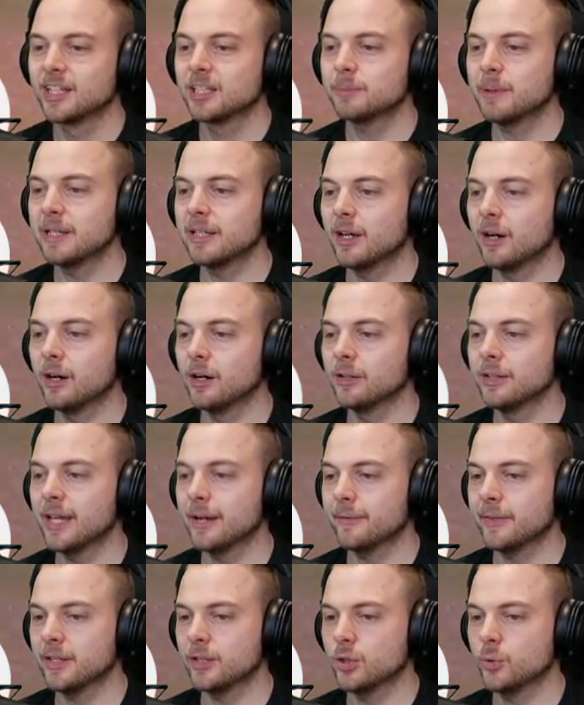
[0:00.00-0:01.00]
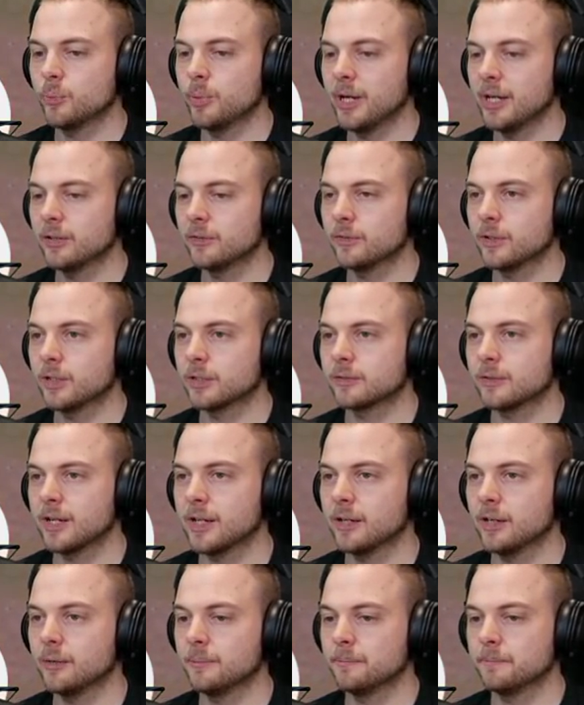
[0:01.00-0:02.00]
Spent the whole night with that new partner of yours, right,
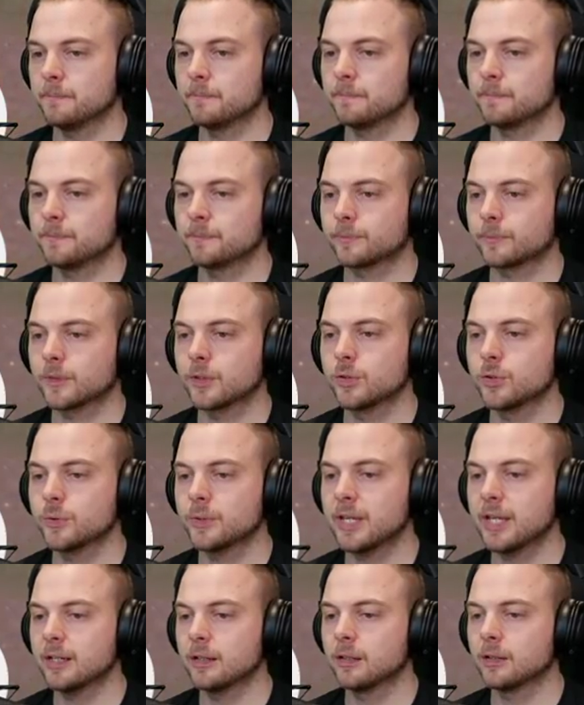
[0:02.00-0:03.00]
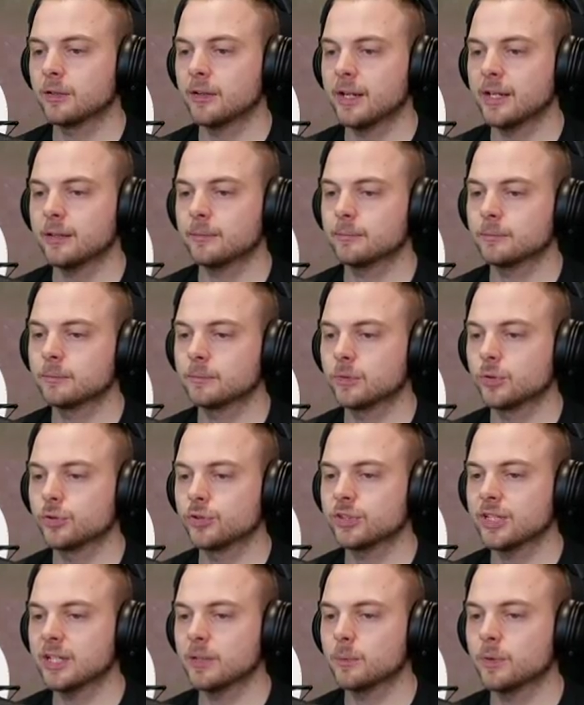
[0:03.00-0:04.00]
Hop? You two getting along alright?
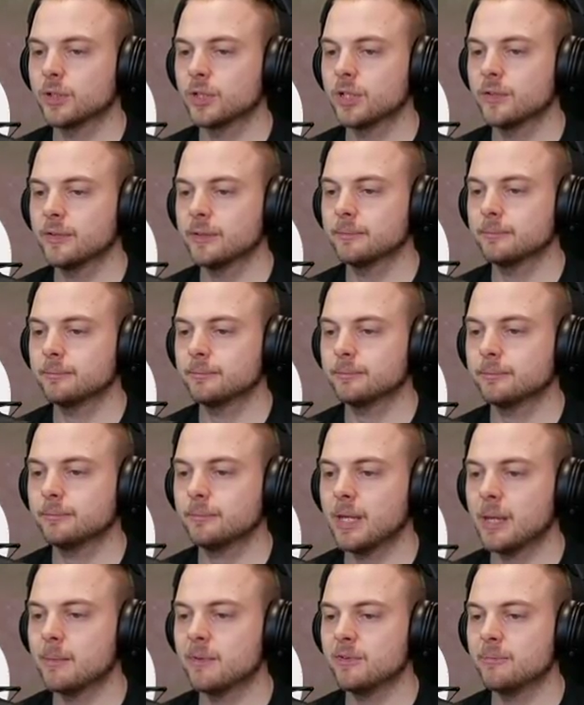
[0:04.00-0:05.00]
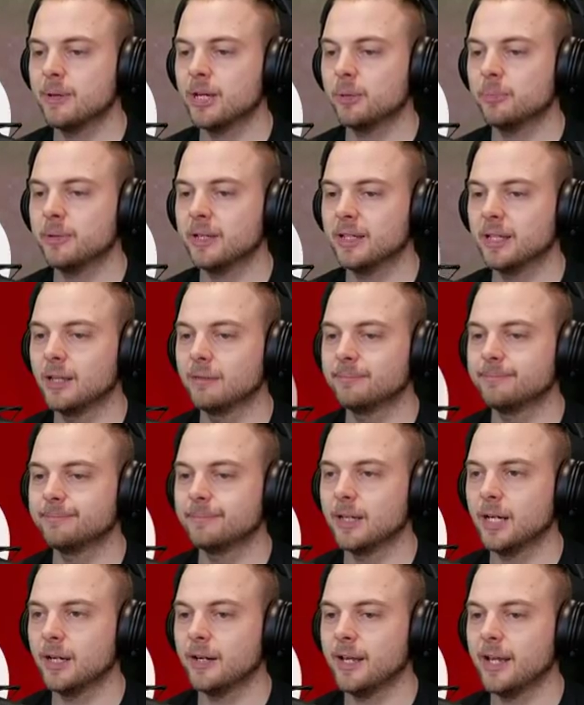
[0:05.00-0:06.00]
Understanding one another? Maybe a little bit of love?
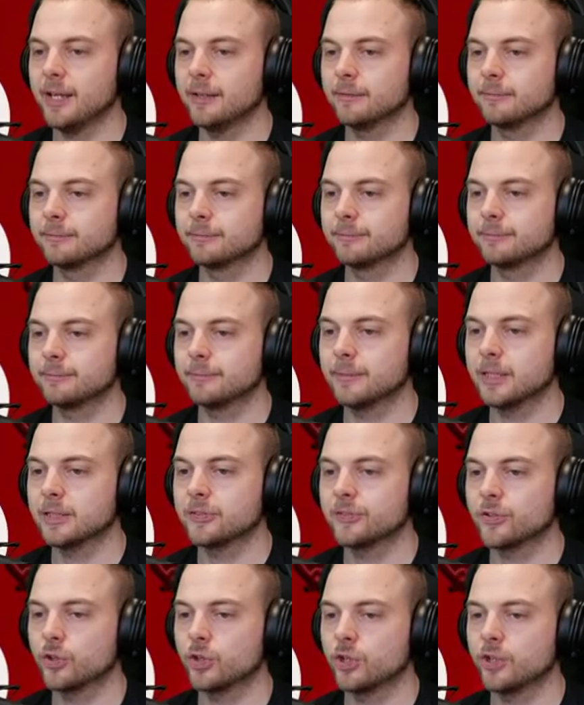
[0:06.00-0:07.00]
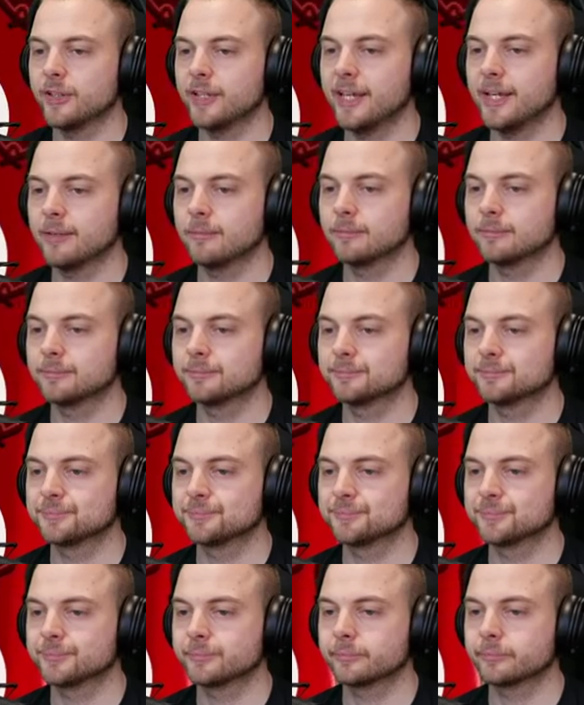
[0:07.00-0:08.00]
Alright, let's not go there.
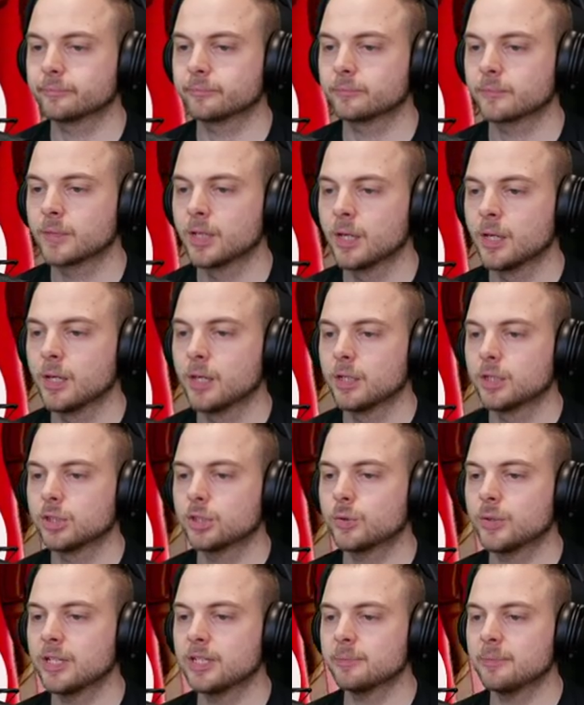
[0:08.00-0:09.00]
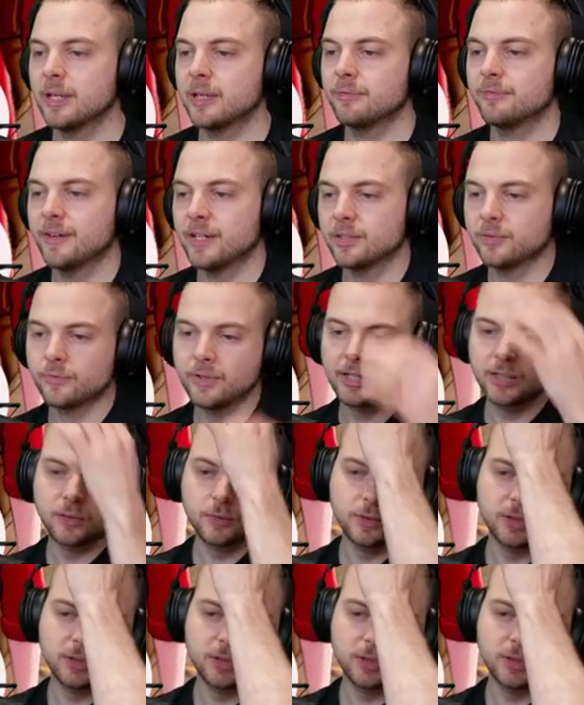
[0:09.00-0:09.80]
Squiddy's made fast friends with